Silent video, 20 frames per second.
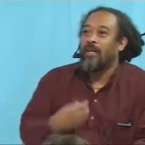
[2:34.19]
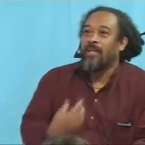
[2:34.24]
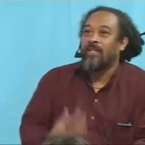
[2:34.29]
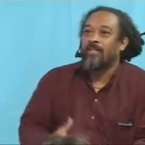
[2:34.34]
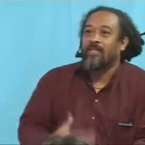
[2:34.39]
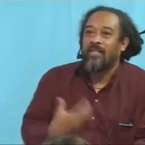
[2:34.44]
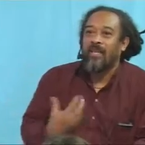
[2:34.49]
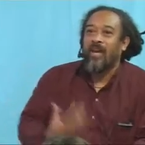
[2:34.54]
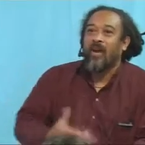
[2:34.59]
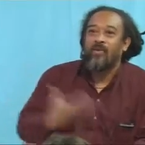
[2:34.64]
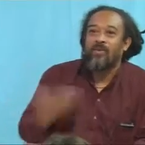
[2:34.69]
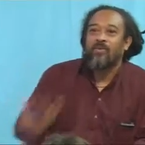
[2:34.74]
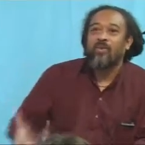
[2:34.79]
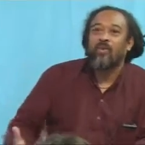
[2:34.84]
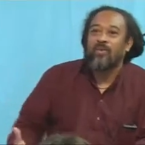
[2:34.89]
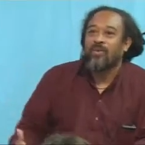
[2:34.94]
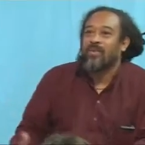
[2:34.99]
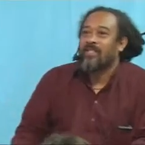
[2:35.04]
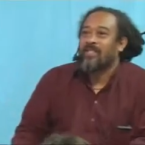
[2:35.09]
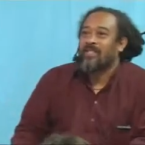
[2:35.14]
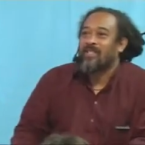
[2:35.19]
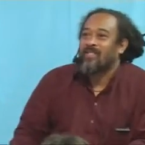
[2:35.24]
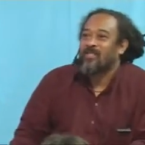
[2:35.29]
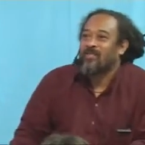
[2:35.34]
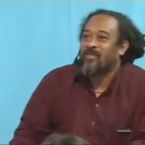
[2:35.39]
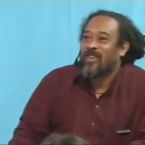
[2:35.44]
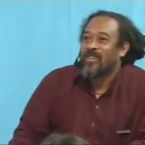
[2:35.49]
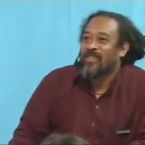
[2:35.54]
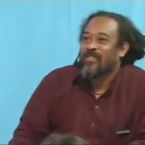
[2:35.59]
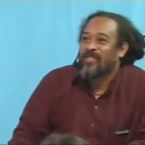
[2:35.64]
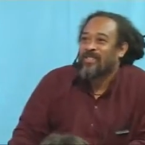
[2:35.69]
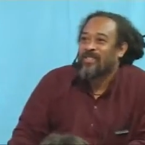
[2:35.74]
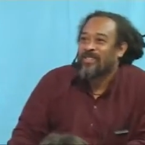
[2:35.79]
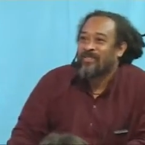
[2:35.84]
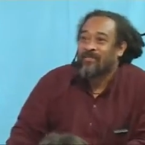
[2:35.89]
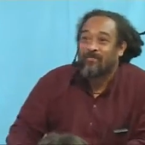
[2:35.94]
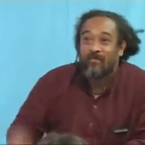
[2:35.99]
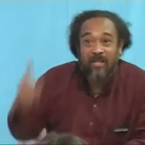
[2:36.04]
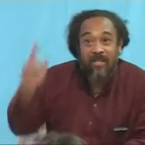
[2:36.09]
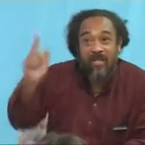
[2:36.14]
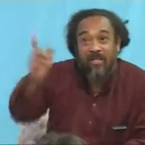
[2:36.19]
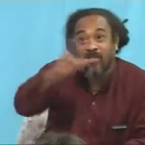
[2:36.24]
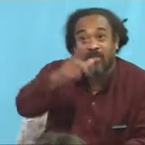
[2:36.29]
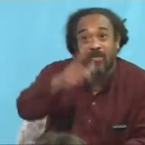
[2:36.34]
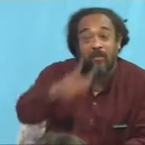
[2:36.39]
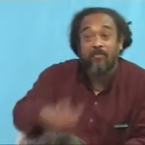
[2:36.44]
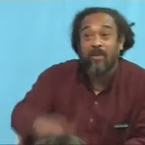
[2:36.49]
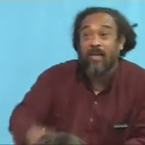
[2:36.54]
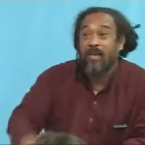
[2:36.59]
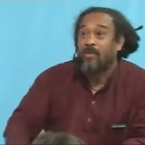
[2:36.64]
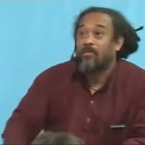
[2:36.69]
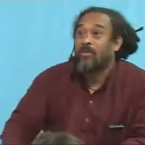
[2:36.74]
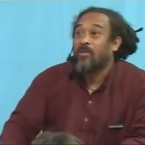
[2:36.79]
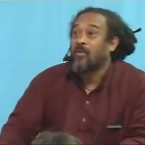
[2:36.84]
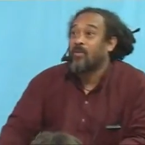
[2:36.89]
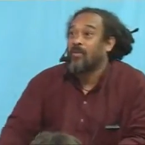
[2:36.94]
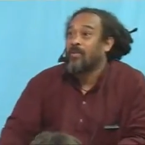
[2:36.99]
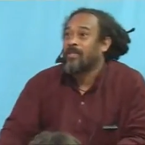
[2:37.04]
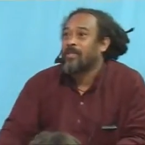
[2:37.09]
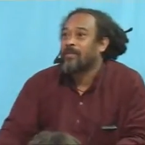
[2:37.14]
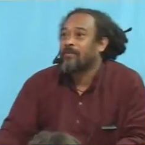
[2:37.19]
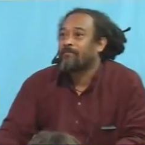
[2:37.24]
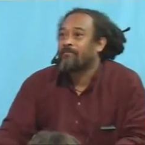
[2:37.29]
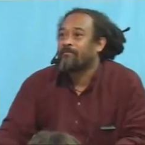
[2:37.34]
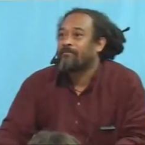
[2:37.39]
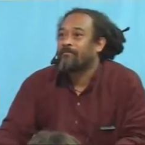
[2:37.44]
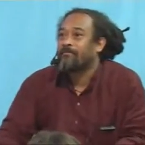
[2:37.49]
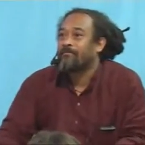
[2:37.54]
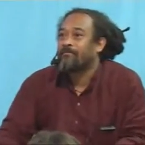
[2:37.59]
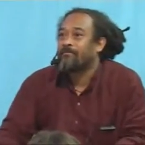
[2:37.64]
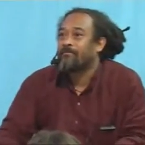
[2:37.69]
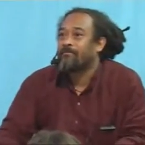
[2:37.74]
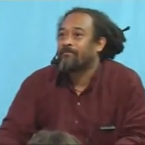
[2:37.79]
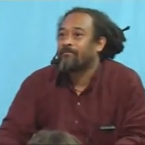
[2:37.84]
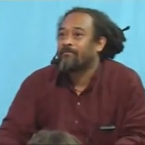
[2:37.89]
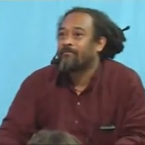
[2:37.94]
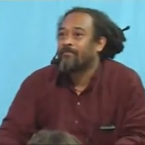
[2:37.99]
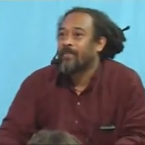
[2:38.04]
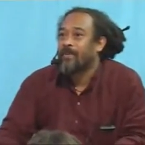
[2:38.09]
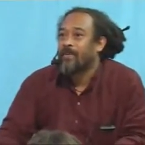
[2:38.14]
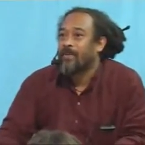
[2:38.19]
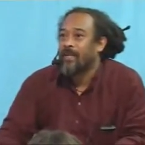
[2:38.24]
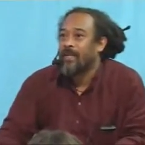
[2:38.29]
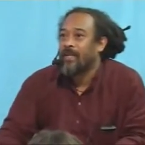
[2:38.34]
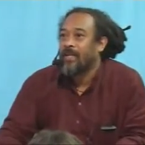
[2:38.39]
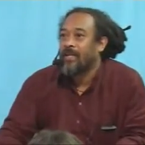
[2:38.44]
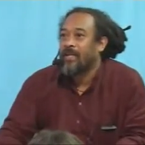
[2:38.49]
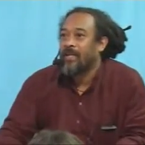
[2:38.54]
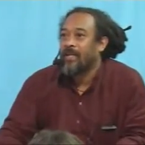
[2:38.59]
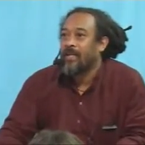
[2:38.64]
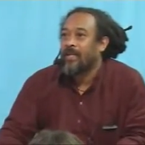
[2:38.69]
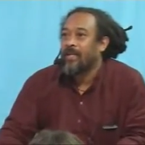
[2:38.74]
It carries out this instruction, but not your mind will do it. Okay?